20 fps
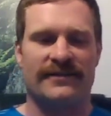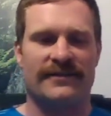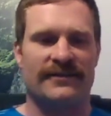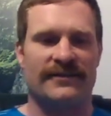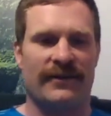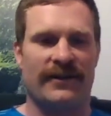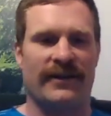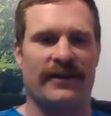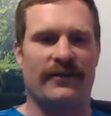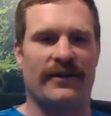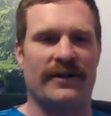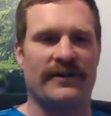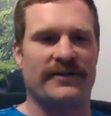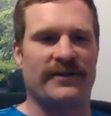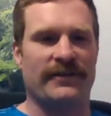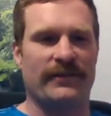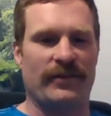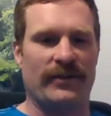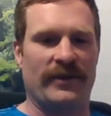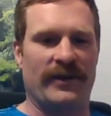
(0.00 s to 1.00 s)
So I like watching
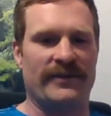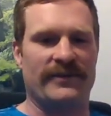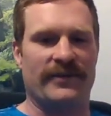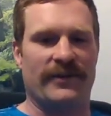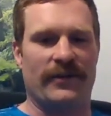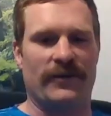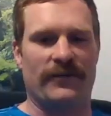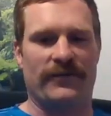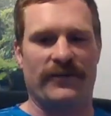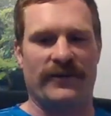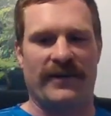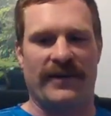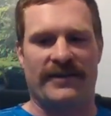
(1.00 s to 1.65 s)
him play. So hopefully he